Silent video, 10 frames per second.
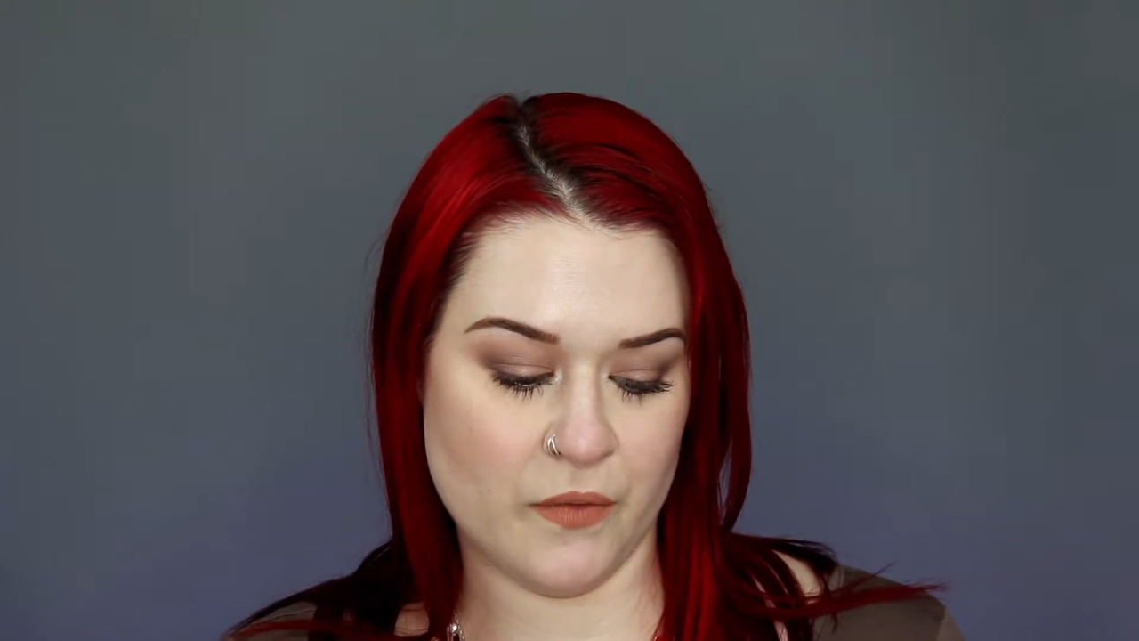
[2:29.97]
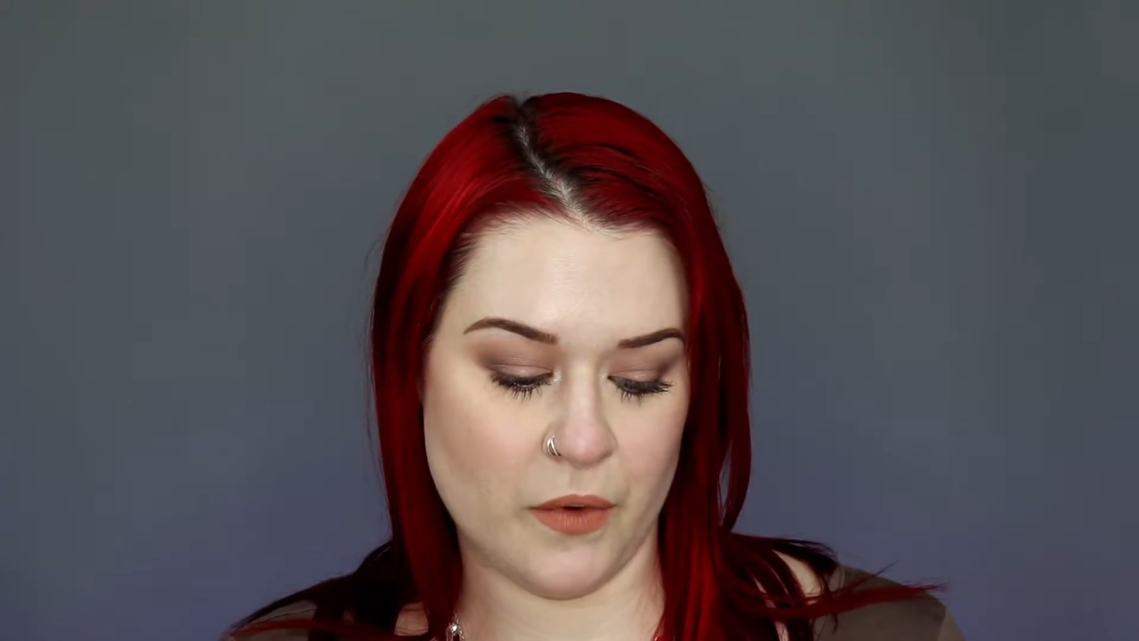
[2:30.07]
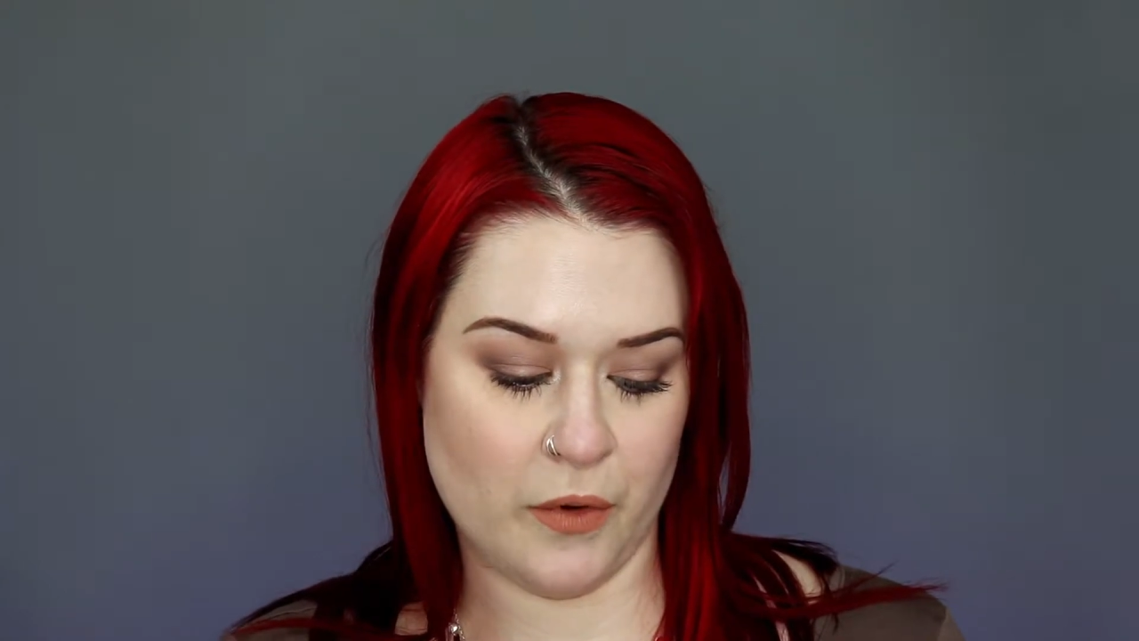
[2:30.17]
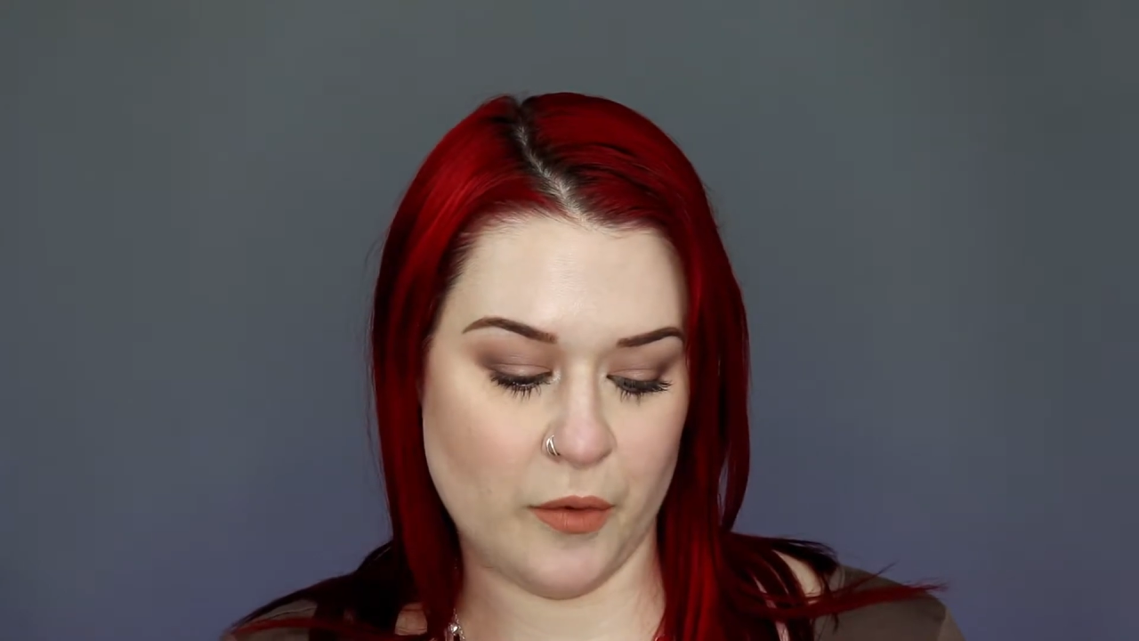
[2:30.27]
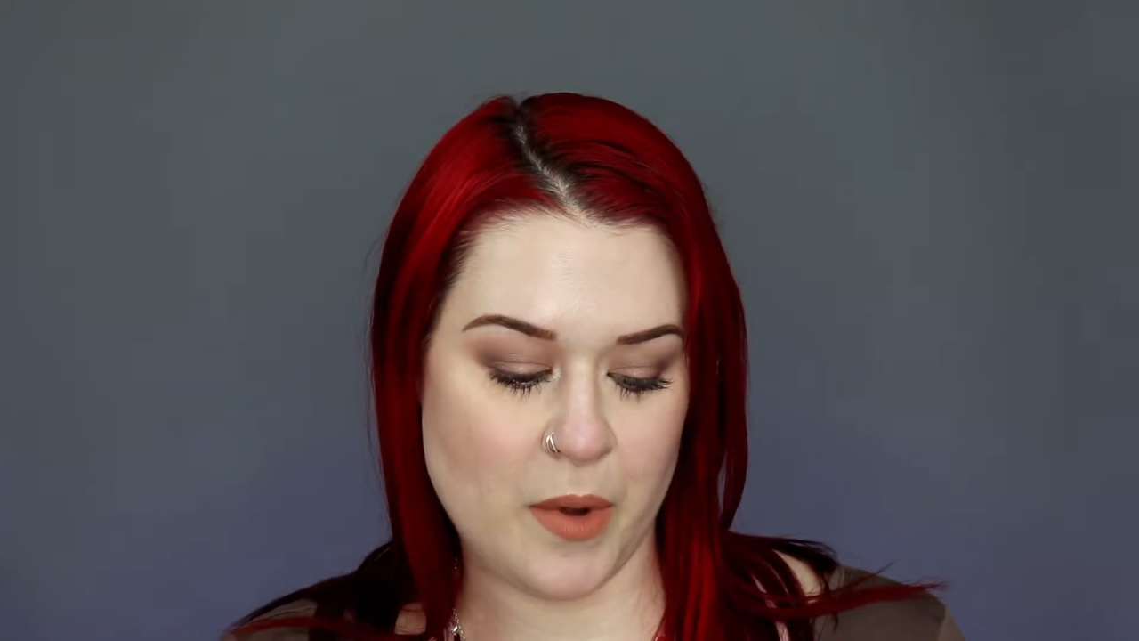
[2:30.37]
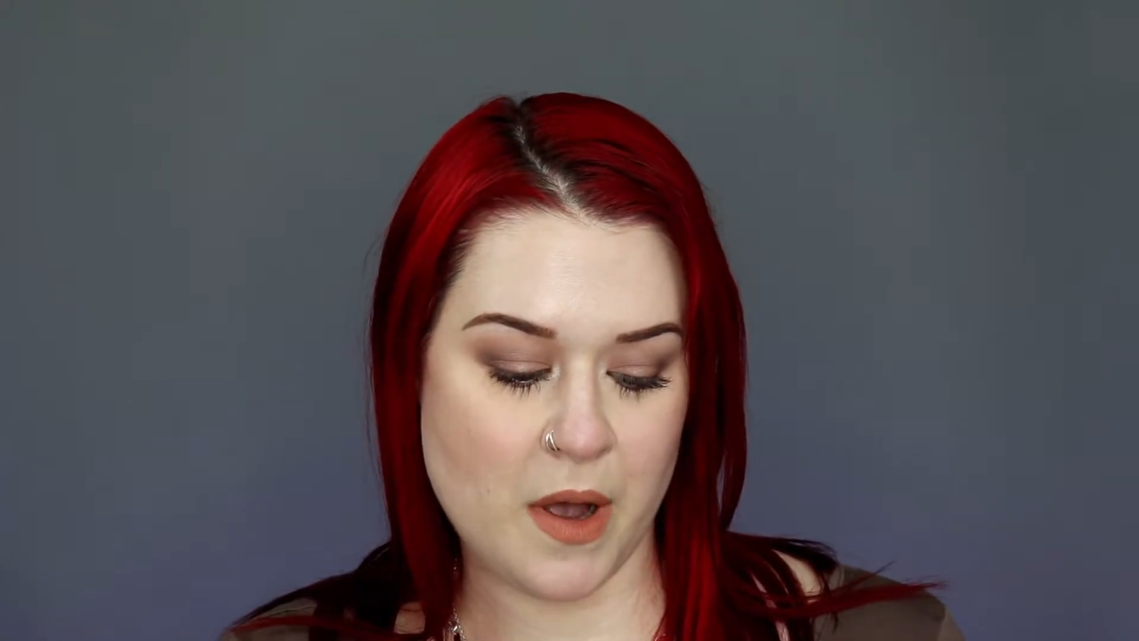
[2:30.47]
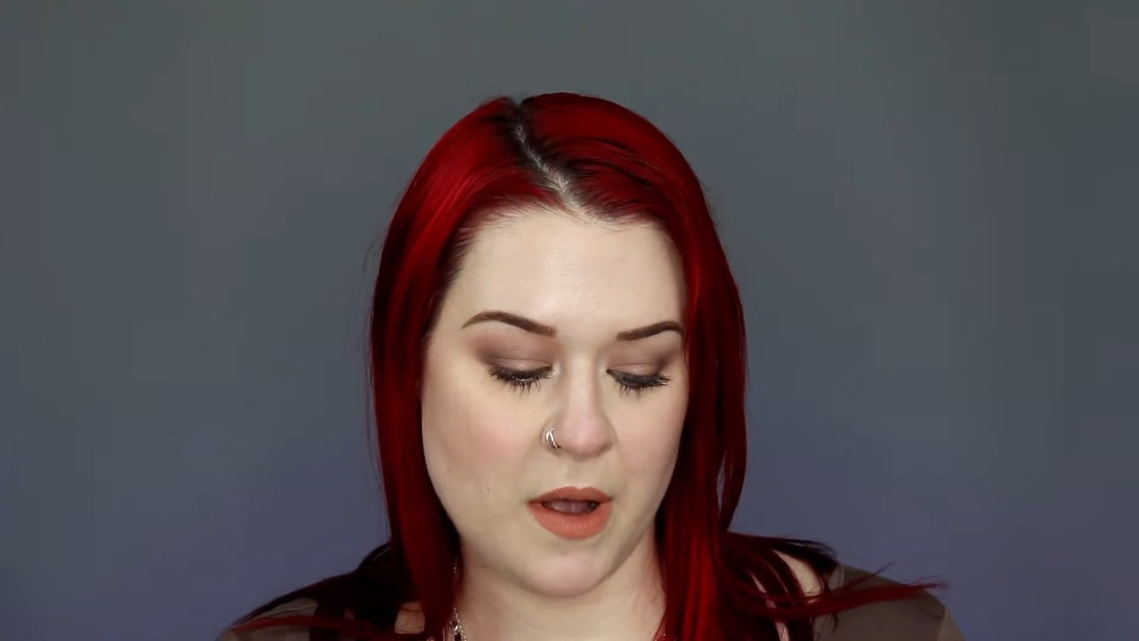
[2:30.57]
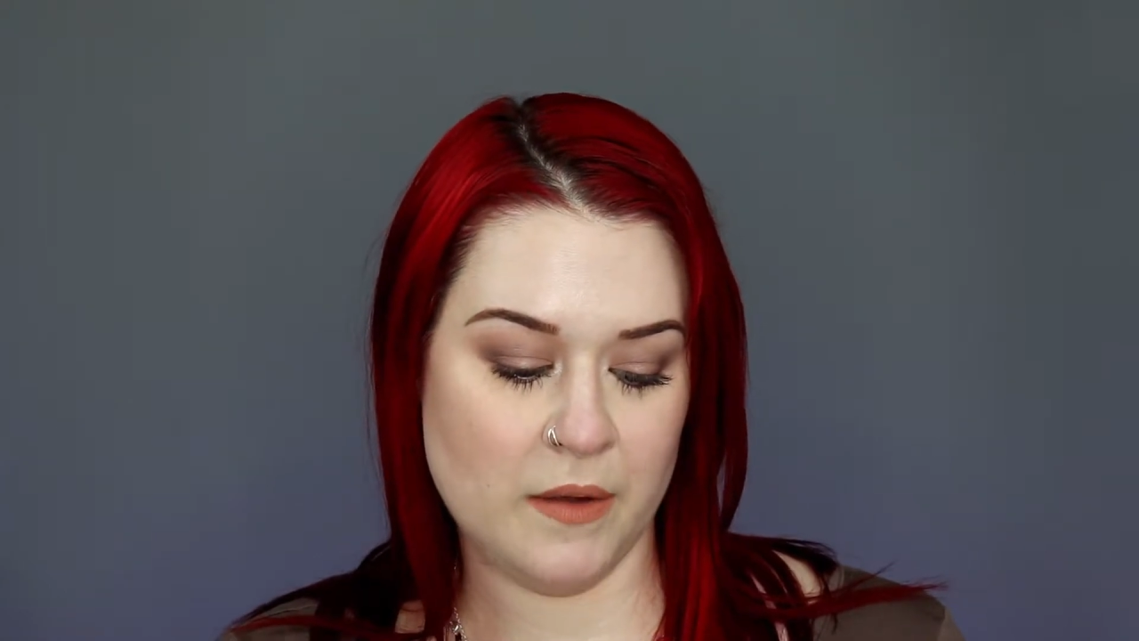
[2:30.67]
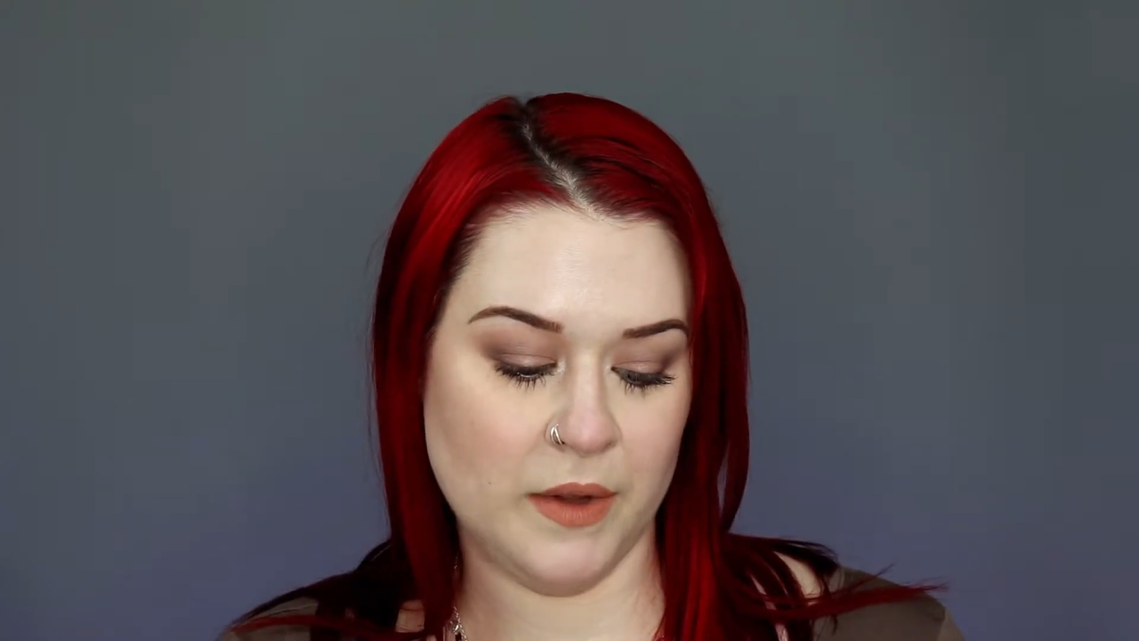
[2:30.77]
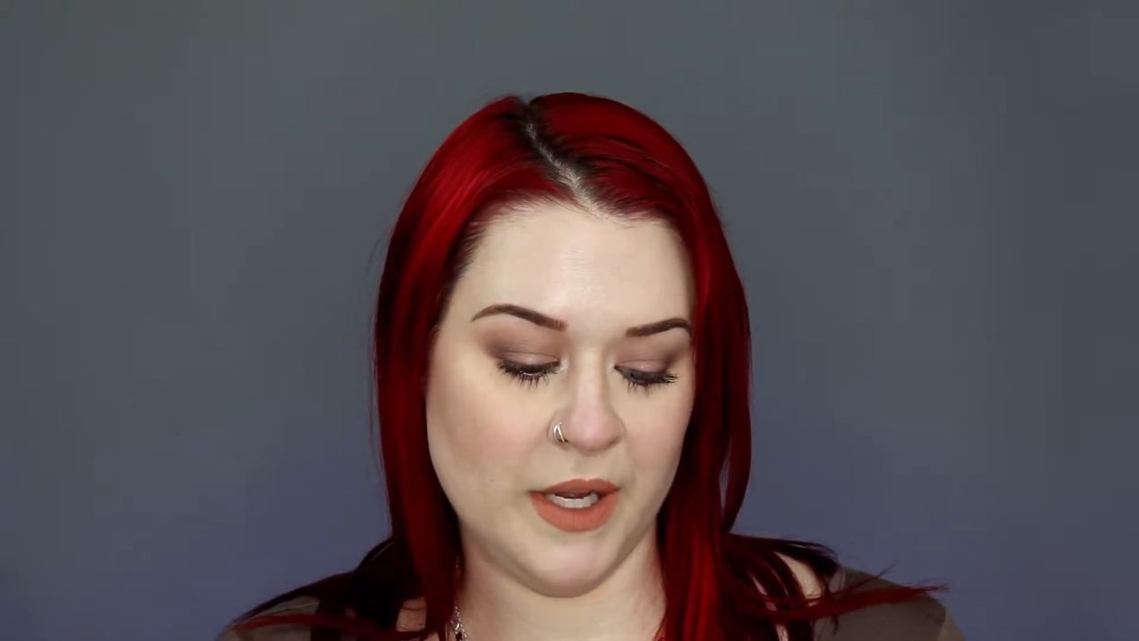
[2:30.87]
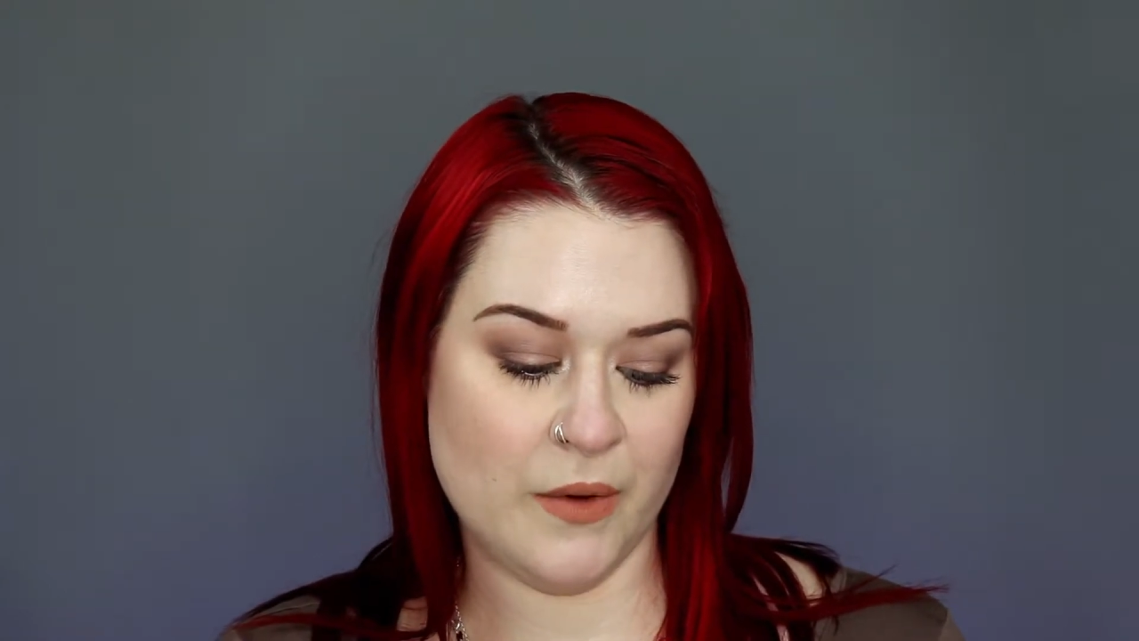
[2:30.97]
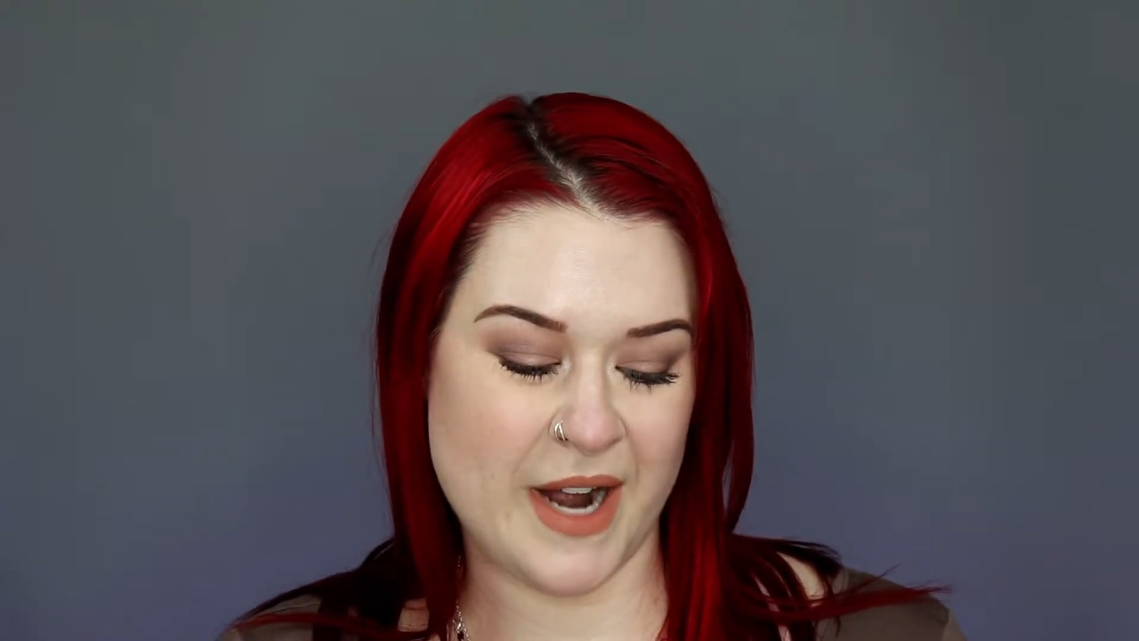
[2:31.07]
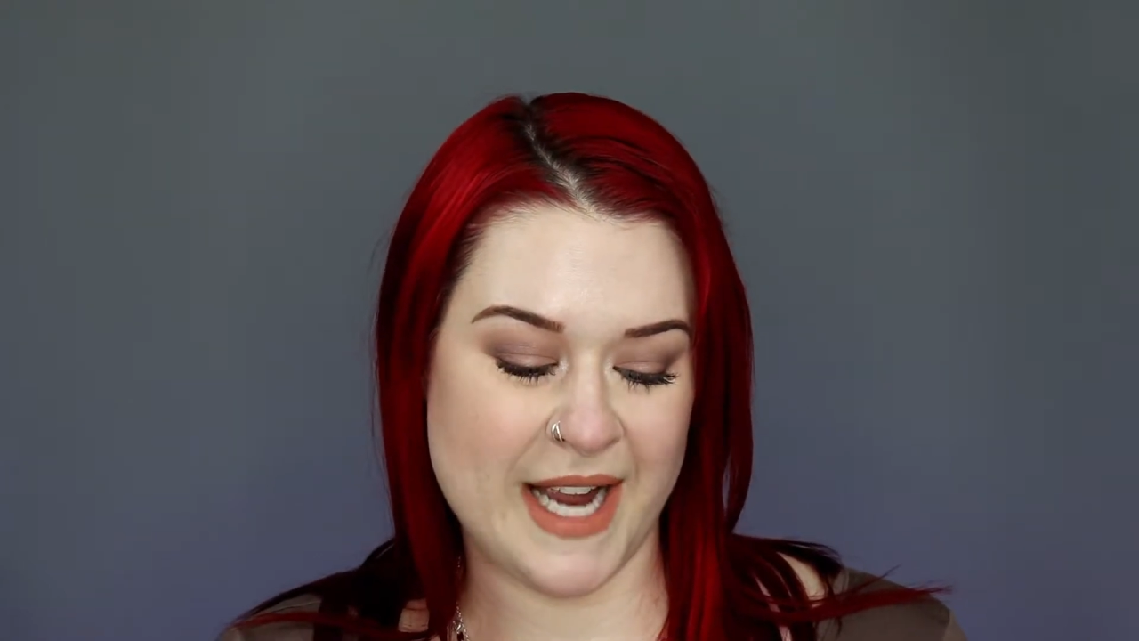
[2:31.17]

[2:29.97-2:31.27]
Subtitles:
Rollerball liquid